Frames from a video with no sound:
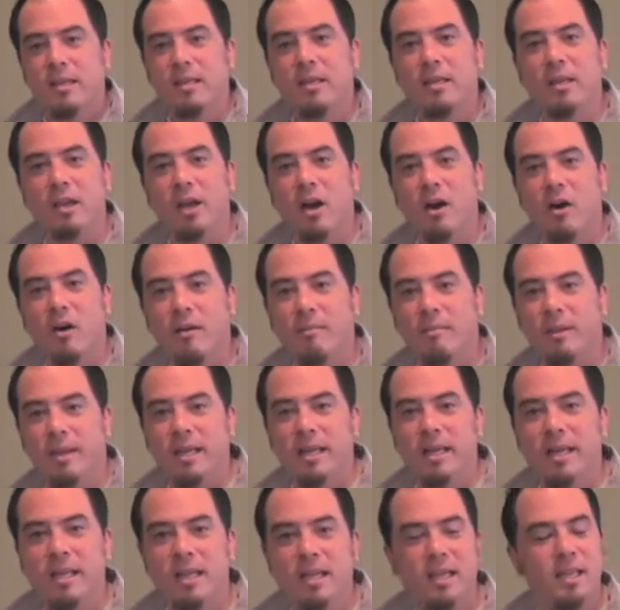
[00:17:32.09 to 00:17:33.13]

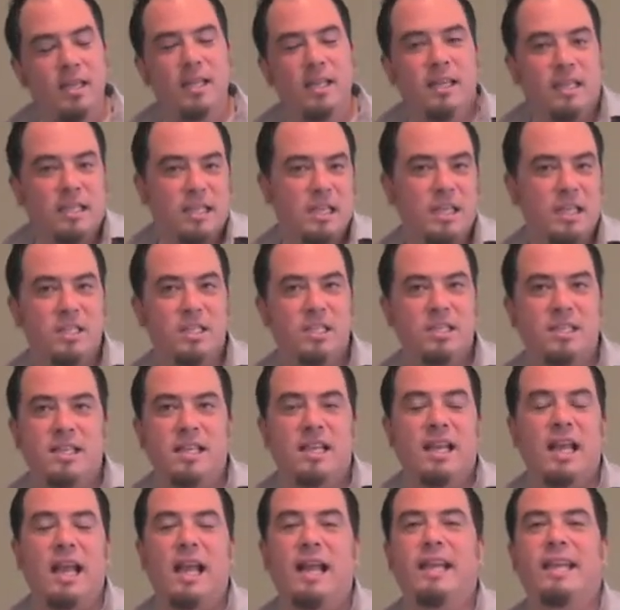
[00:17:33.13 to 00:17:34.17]
It's just
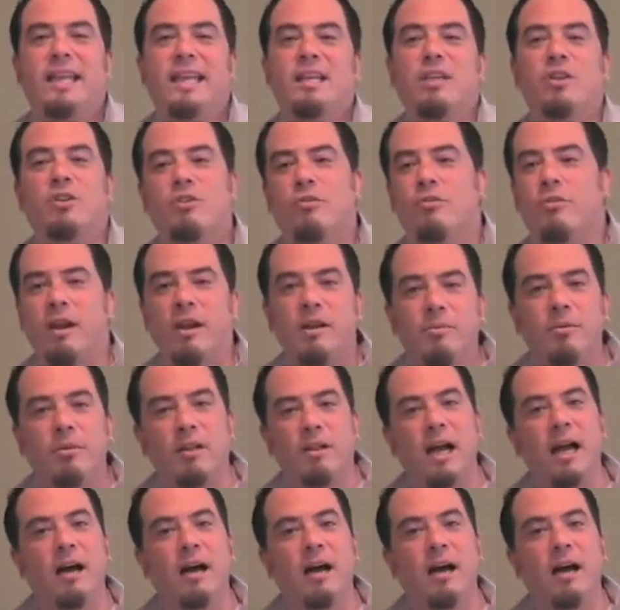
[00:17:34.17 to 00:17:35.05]
incredible